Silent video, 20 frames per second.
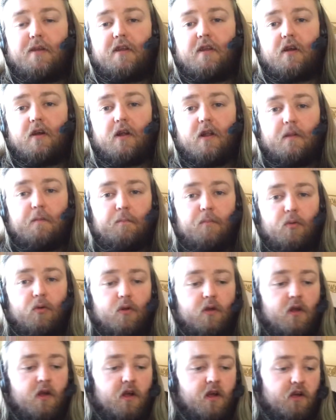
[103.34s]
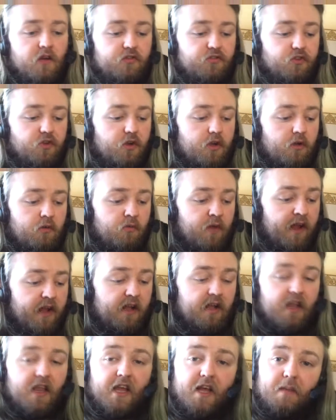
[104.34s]
to your clipboard, so you can
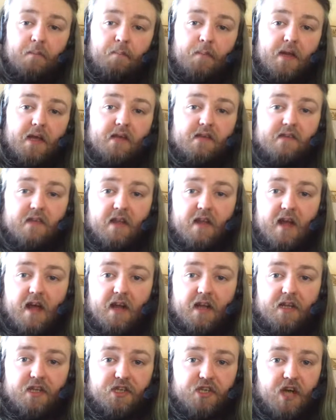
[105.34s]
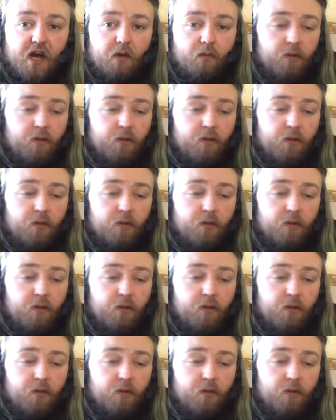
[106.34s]
right click and paste into any chat